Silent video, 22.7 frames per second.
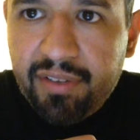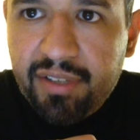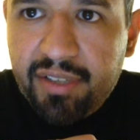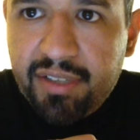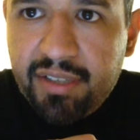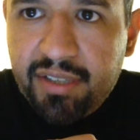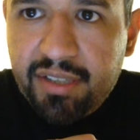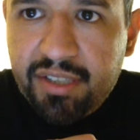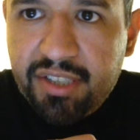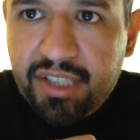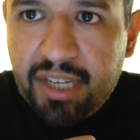
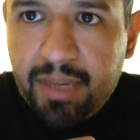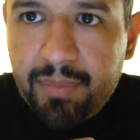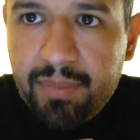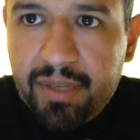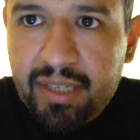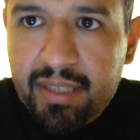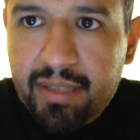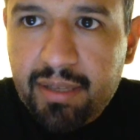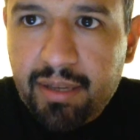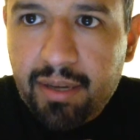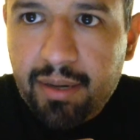is
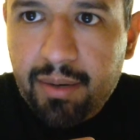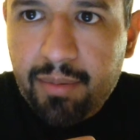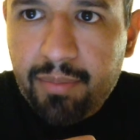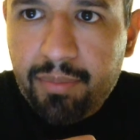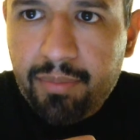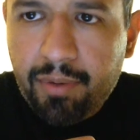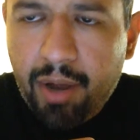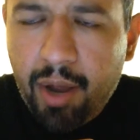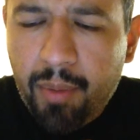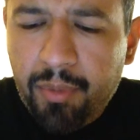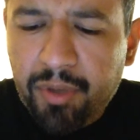Sheamus
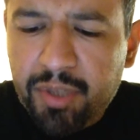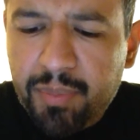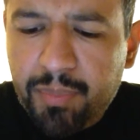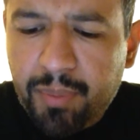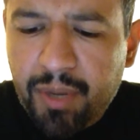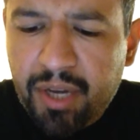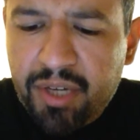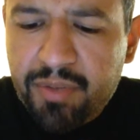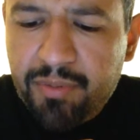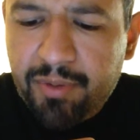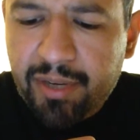almost
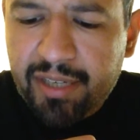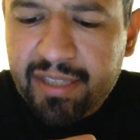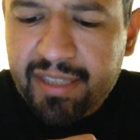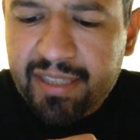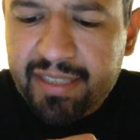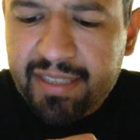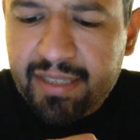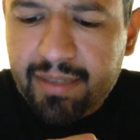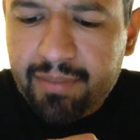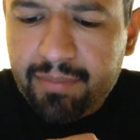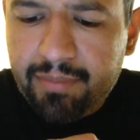bench
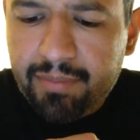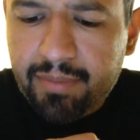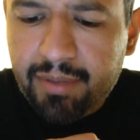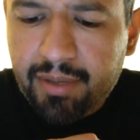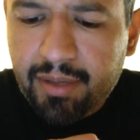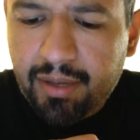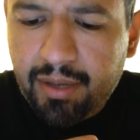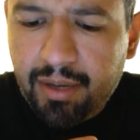presses him.